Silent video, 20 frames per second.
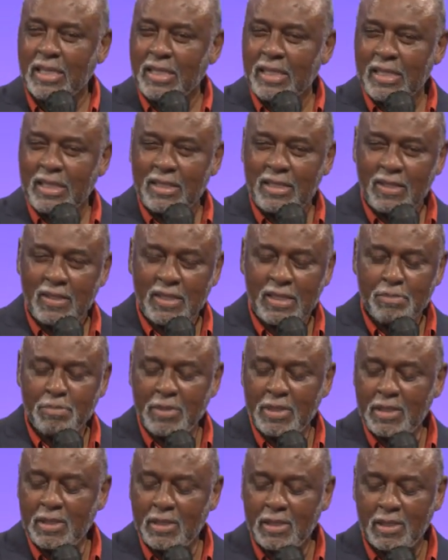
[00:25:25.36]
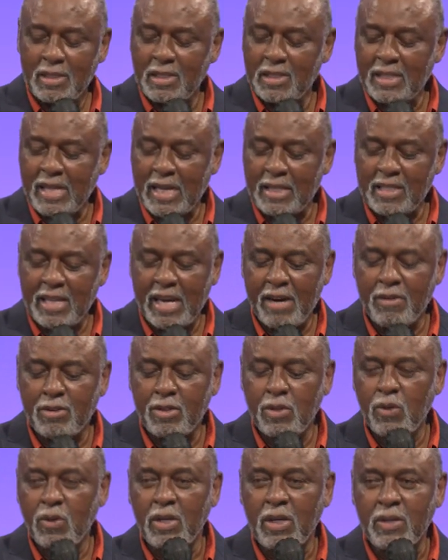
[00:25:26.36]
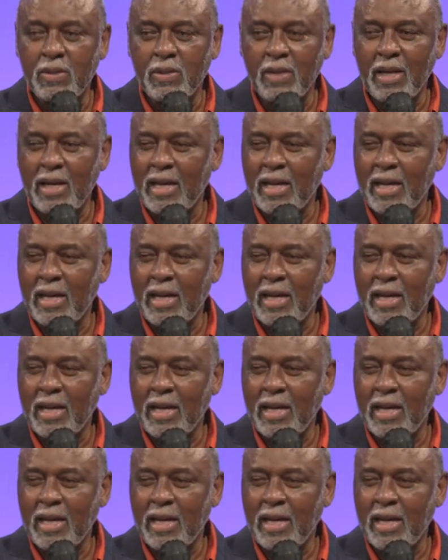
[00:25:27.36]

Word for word: And so let me, at least I tarry too long.